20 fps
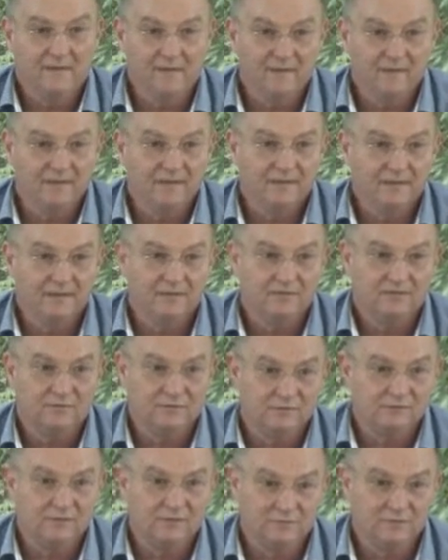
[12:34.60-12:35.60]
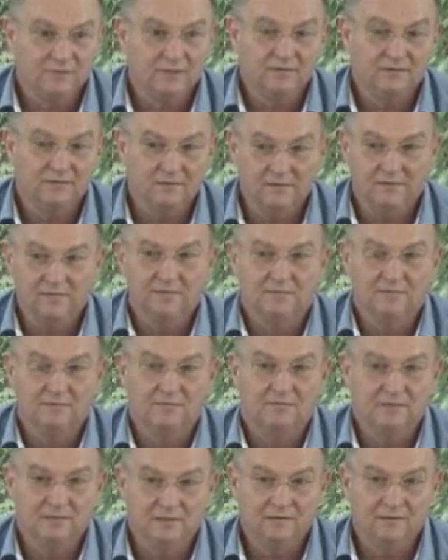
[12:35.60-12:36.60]
Uh, to, to run this
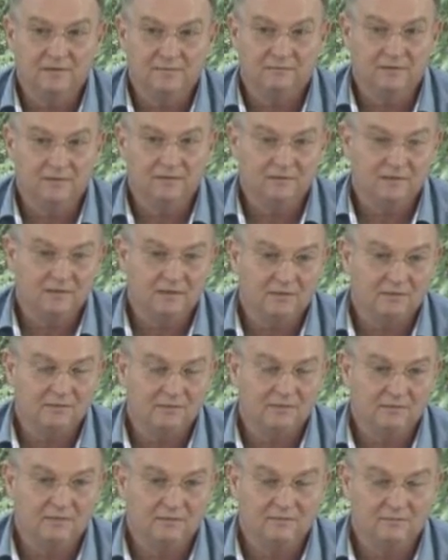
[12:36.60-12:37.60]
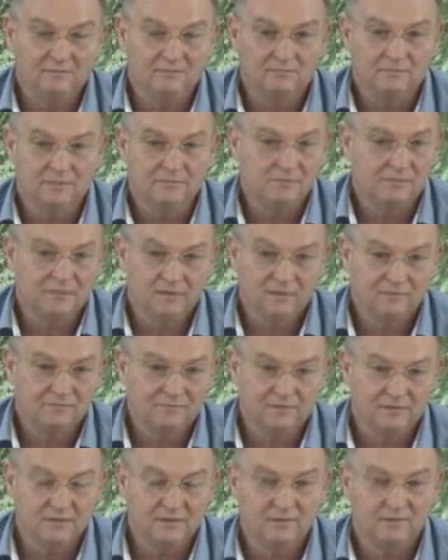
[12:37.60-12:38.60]
when, when you're out. We were there
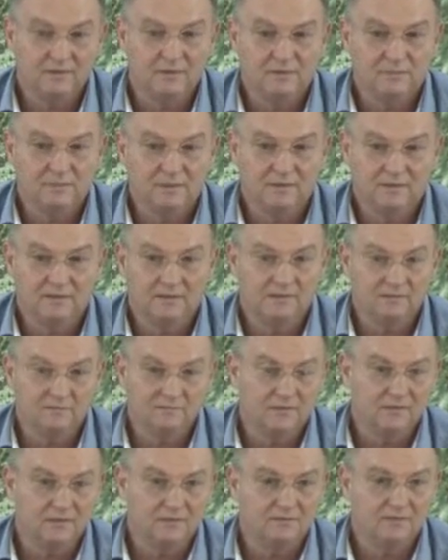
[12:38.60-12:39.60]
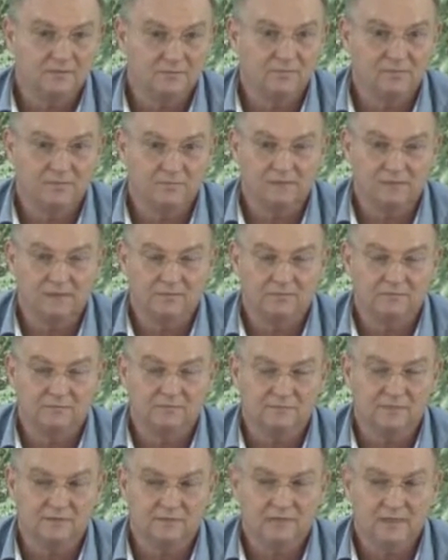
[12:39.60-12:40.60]
for 10 years, but then the funding stopped, so we had to
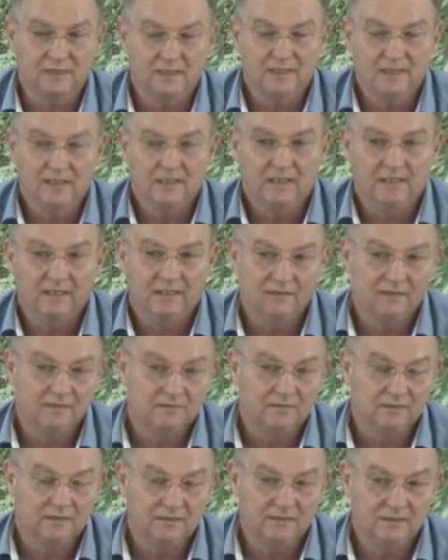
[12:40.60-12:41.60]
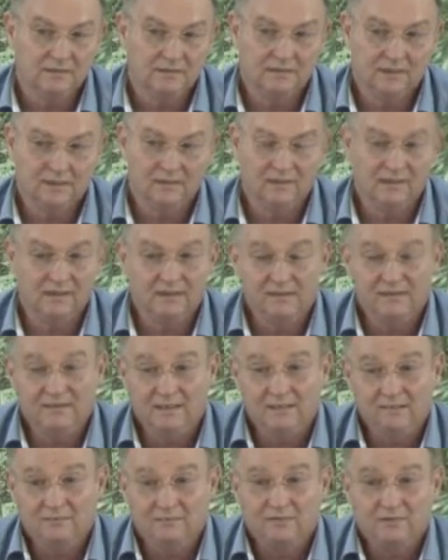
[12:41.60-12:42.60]
move out. And uh, I think at the
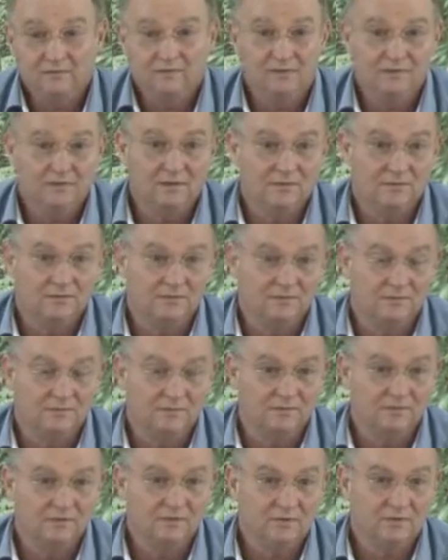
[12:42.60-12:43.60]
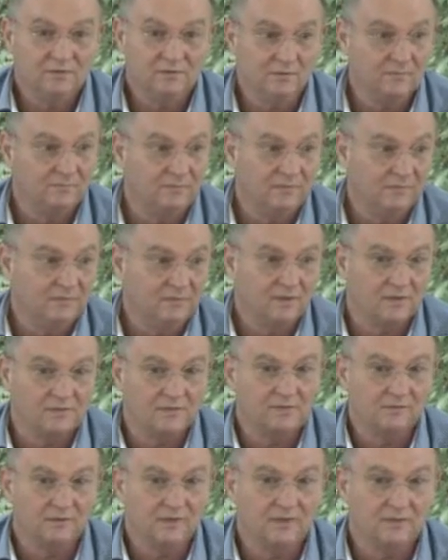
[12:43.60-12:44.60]
end, what you need is opportunities or maybe
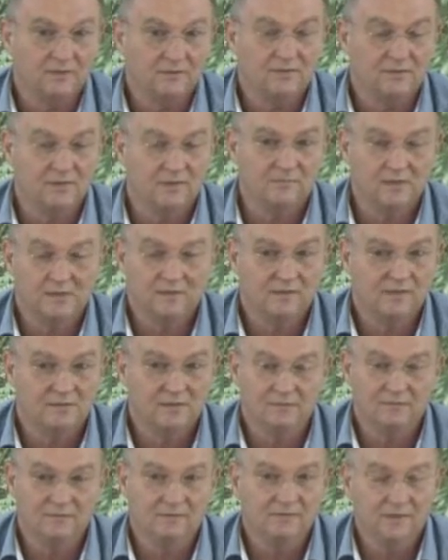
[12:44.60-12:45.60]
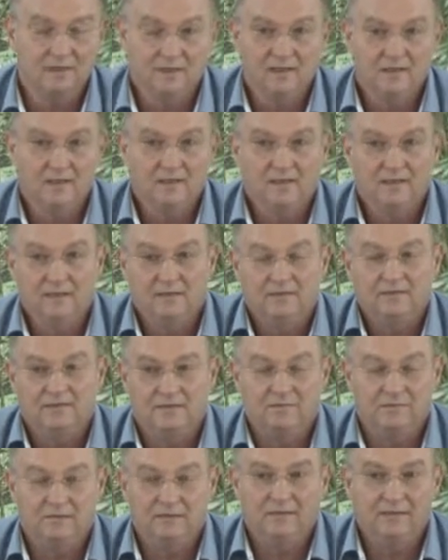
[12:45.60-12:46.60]
just occasions. I mean, in several,
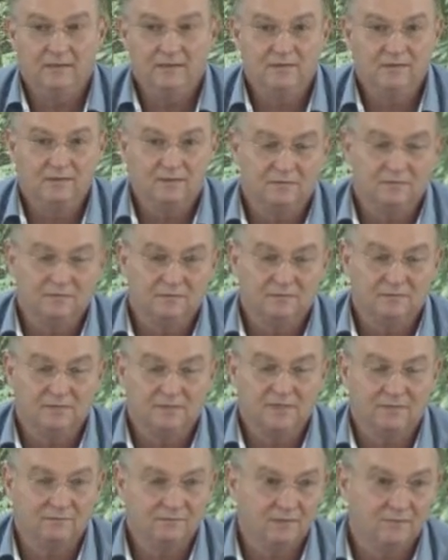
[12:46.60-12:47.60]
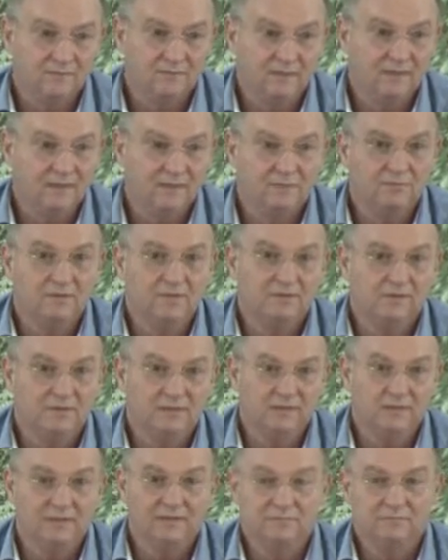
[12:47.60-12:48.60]
several things of several of the things we
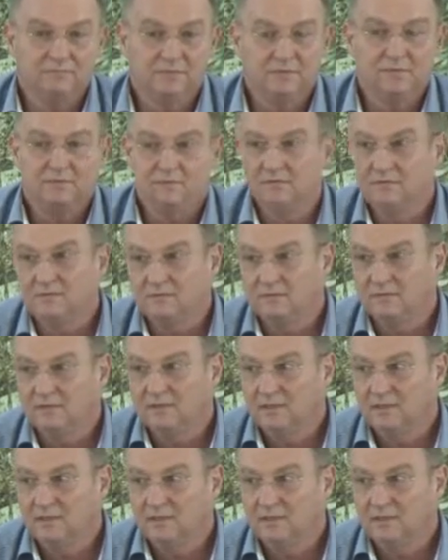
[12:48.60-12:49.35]
tried, we couldn't,